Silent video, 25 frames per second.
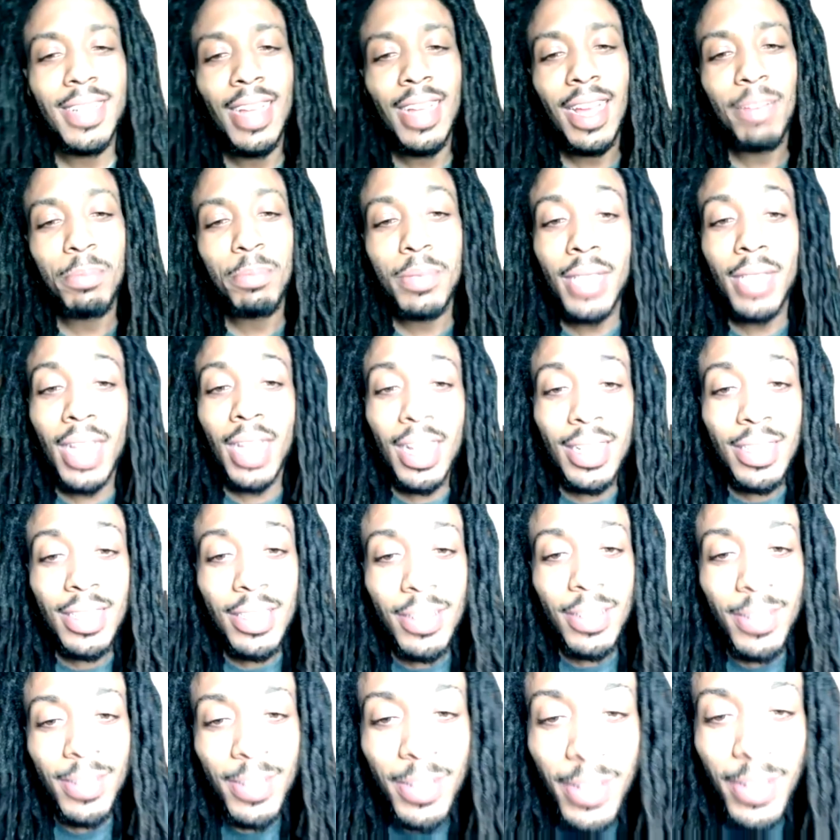I'm telling
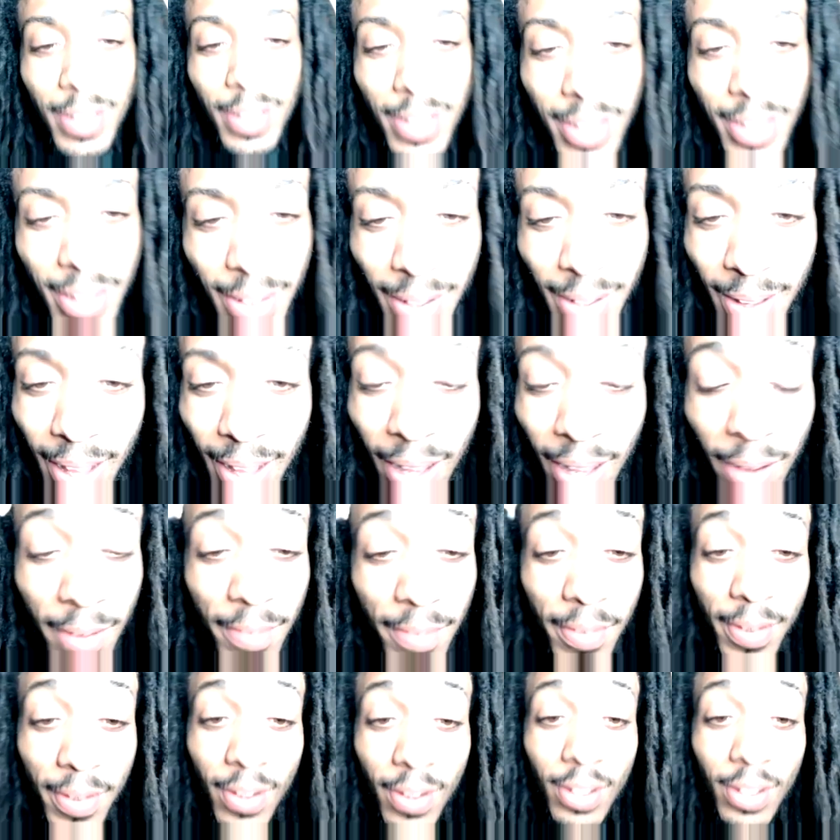you, I don't even know.